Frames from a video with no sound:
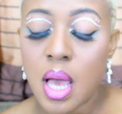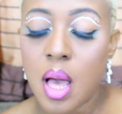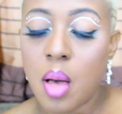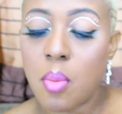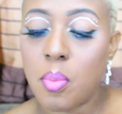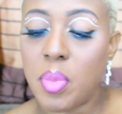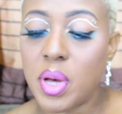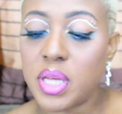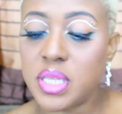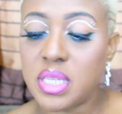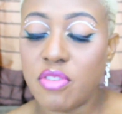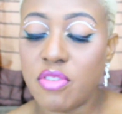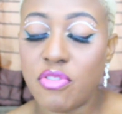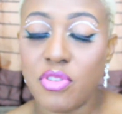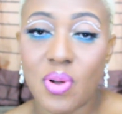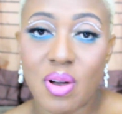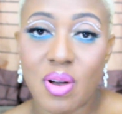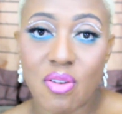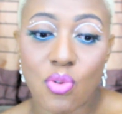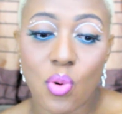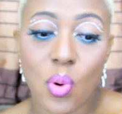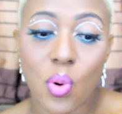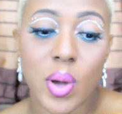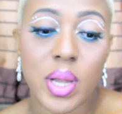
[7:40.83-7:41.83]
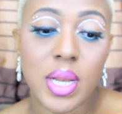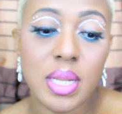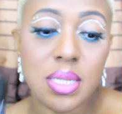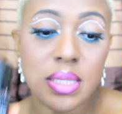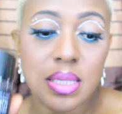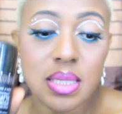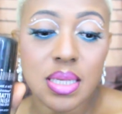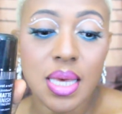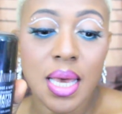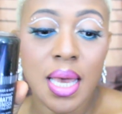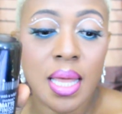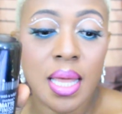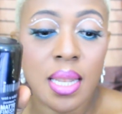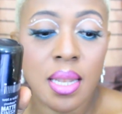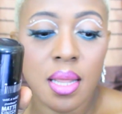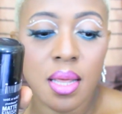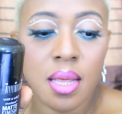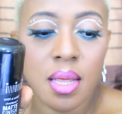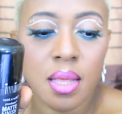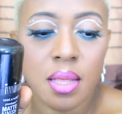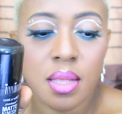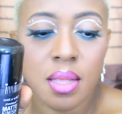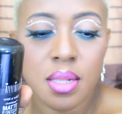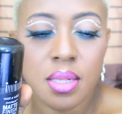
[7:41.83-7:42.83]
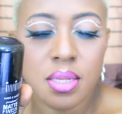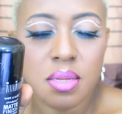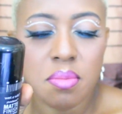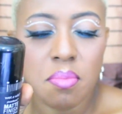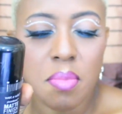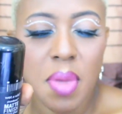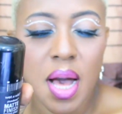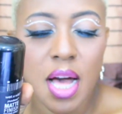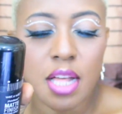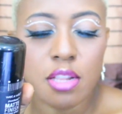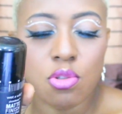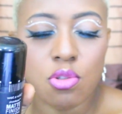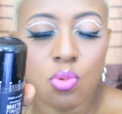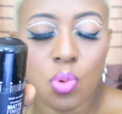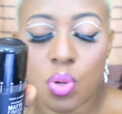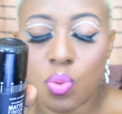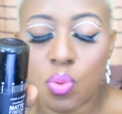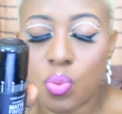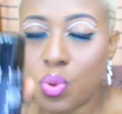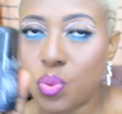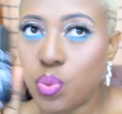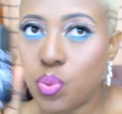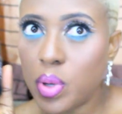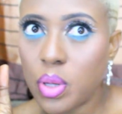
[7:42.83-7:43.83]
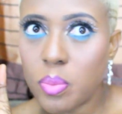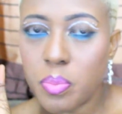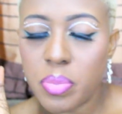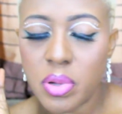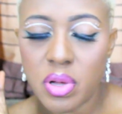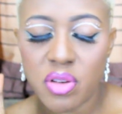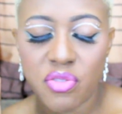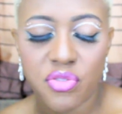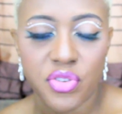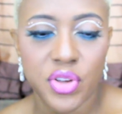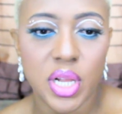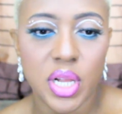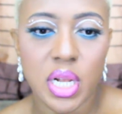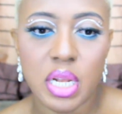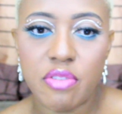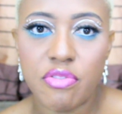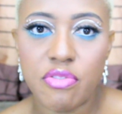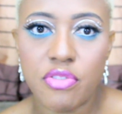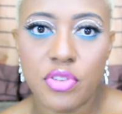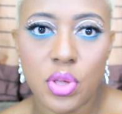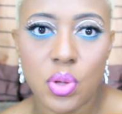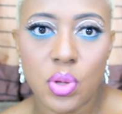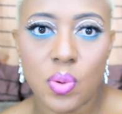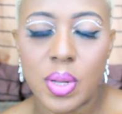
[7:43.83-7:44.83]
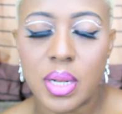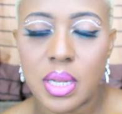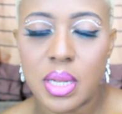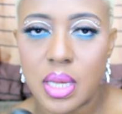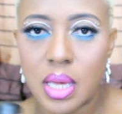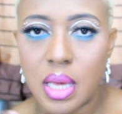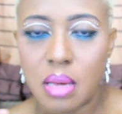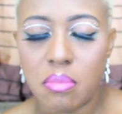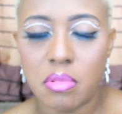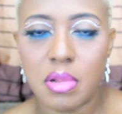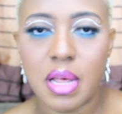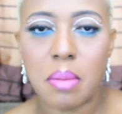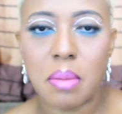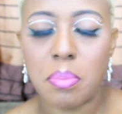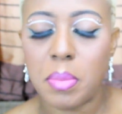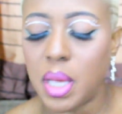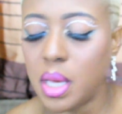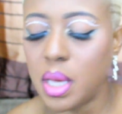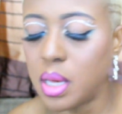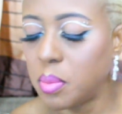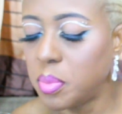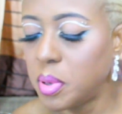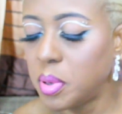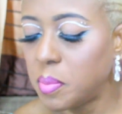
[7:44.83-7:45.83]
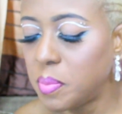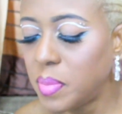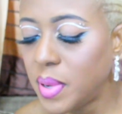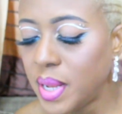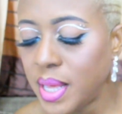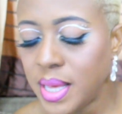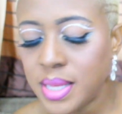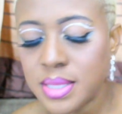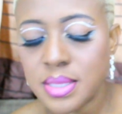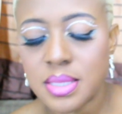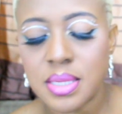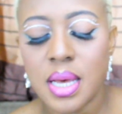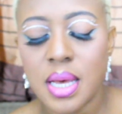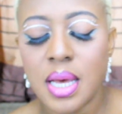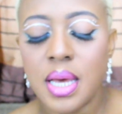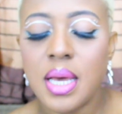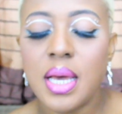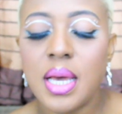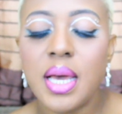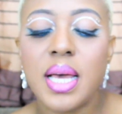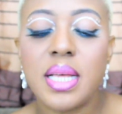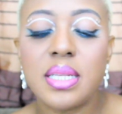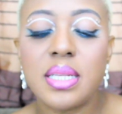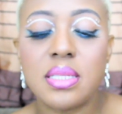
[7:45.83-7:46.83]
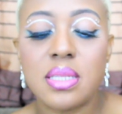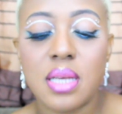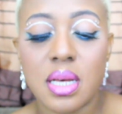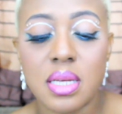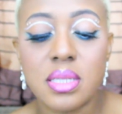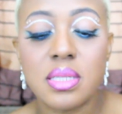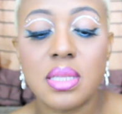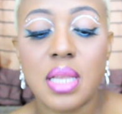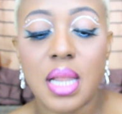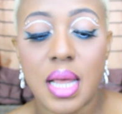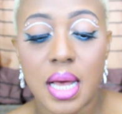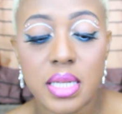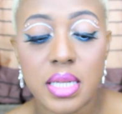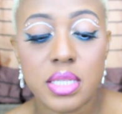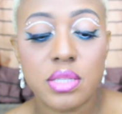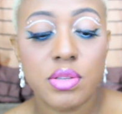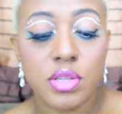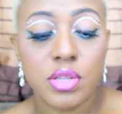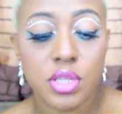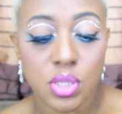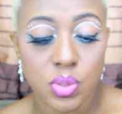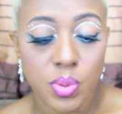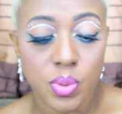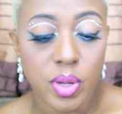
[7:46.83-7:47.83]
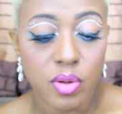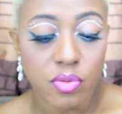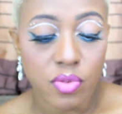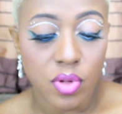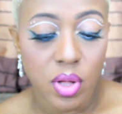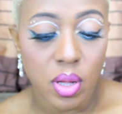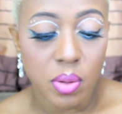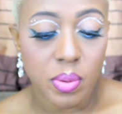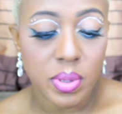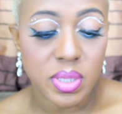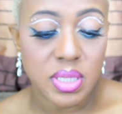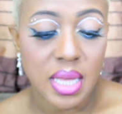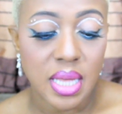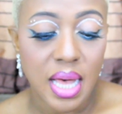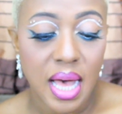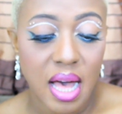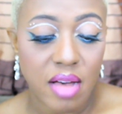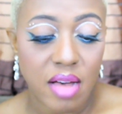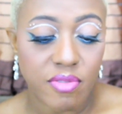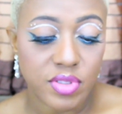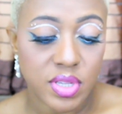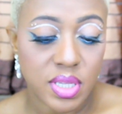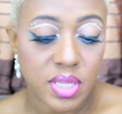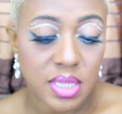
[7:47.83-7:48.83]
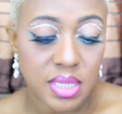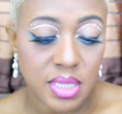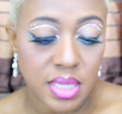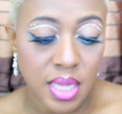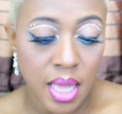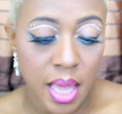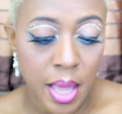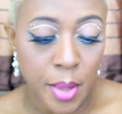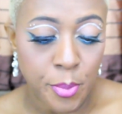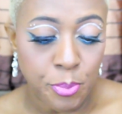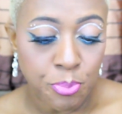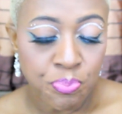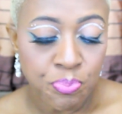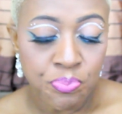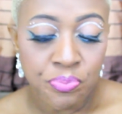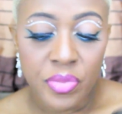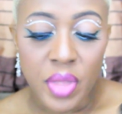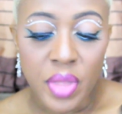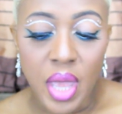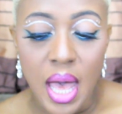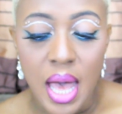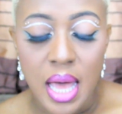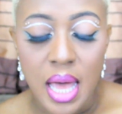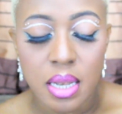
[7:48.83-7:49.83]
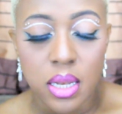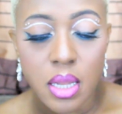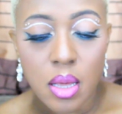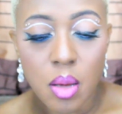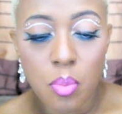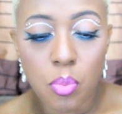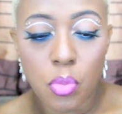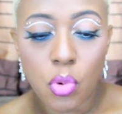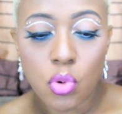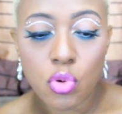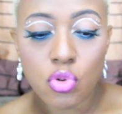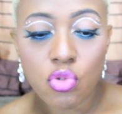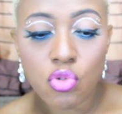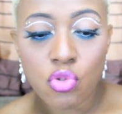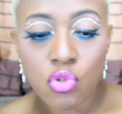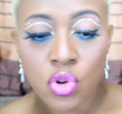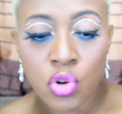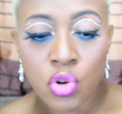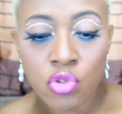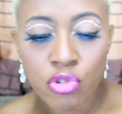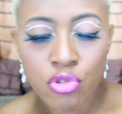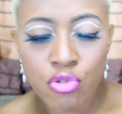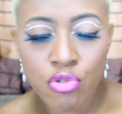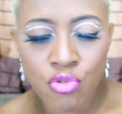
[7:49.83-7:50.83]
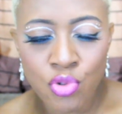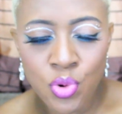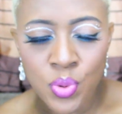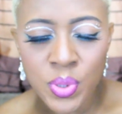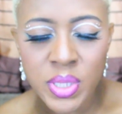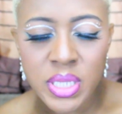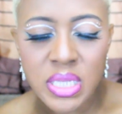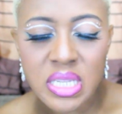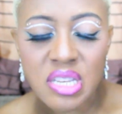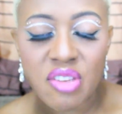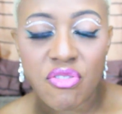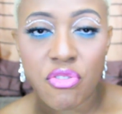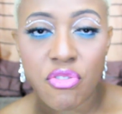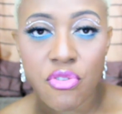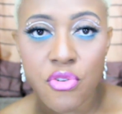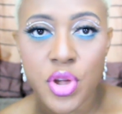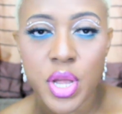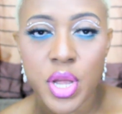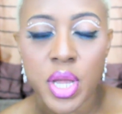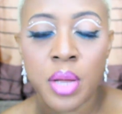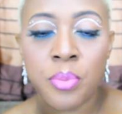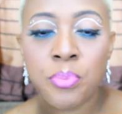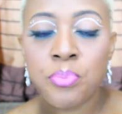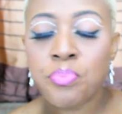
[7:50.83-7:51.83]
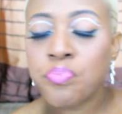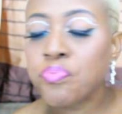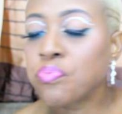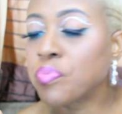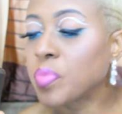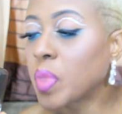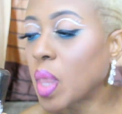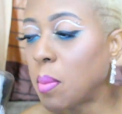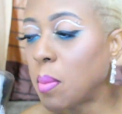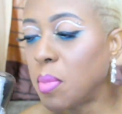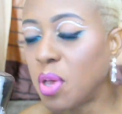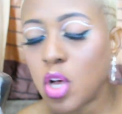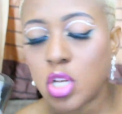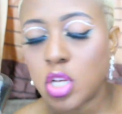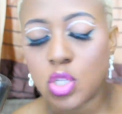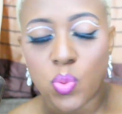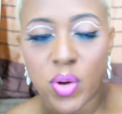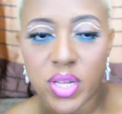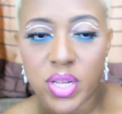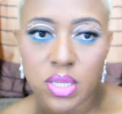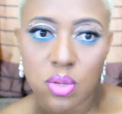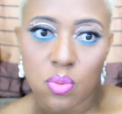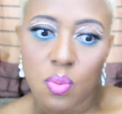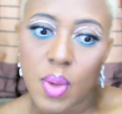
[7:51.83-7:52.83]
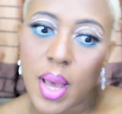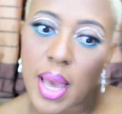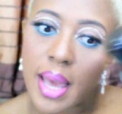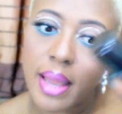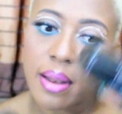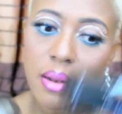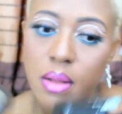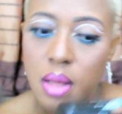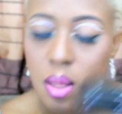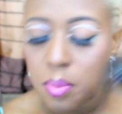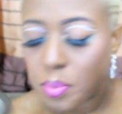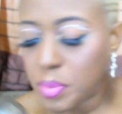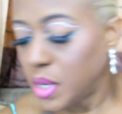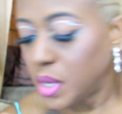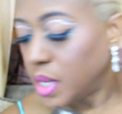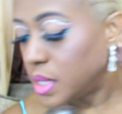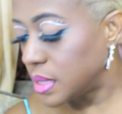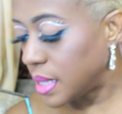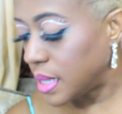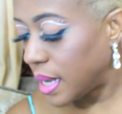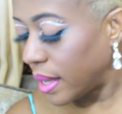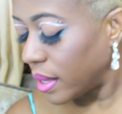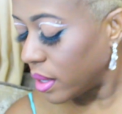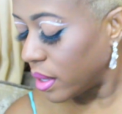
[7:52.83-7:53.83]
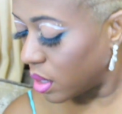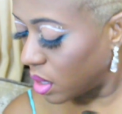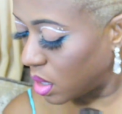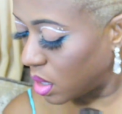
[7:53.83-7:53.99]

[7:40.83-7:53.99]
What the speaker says: But if you have oily skin, the matte one would work perfectly for you, and to keep that makeup in place. It does last the 12 hours, I have to say, and they're both cruelty free, because Wet n Wild companies like